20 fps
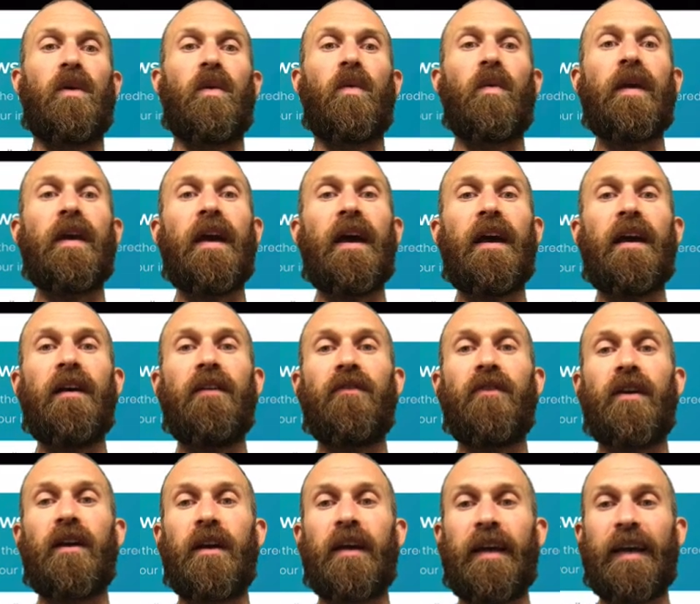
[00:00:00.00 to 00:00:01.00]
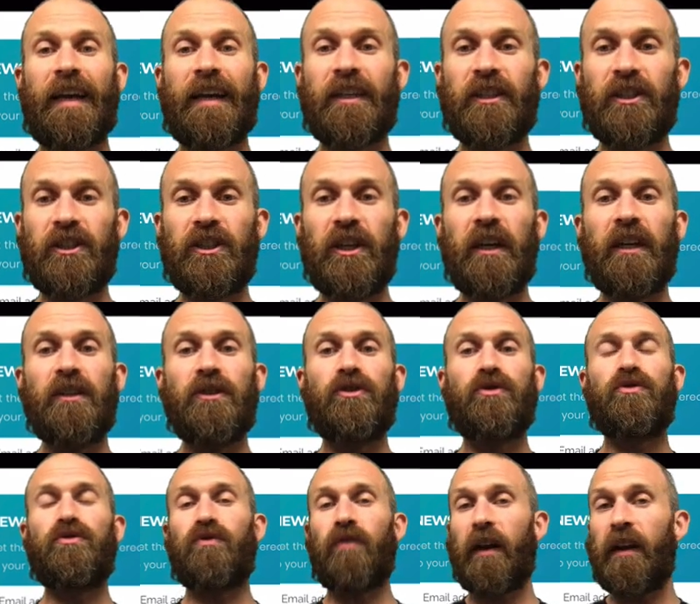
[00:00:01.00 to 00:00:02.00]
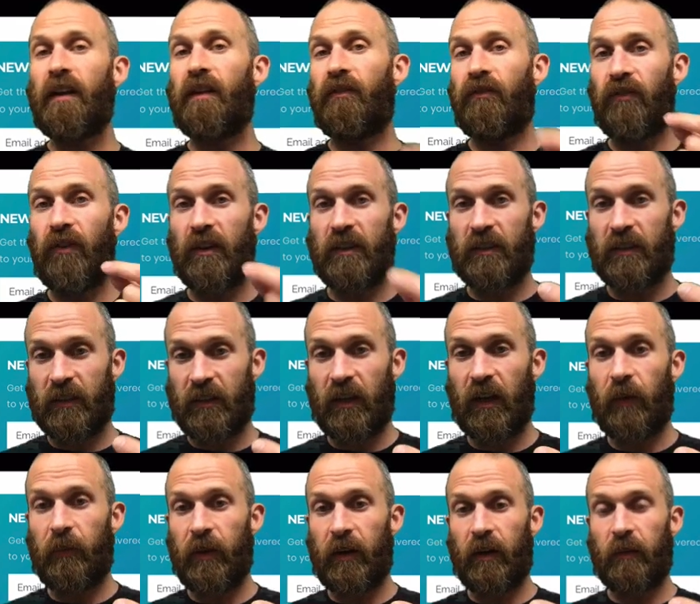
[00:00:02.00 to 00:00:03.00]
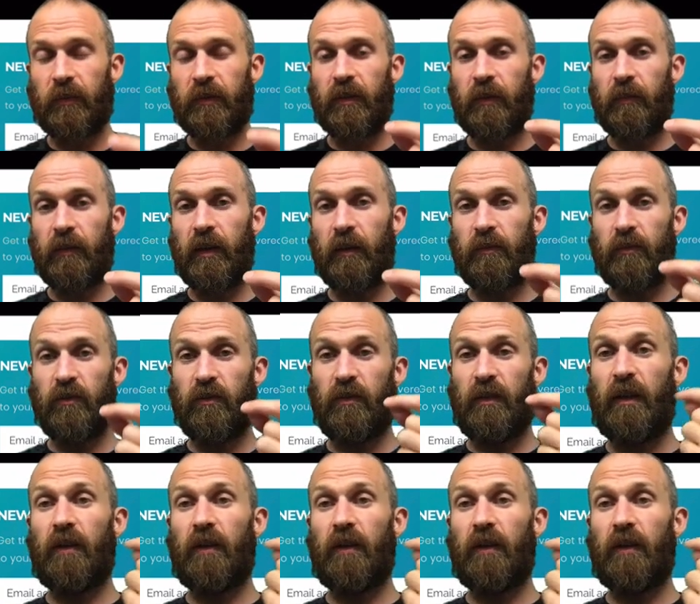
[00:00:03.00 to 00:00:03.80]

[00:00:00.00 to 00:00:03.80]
We have exchange traded funds coming up sometime soon.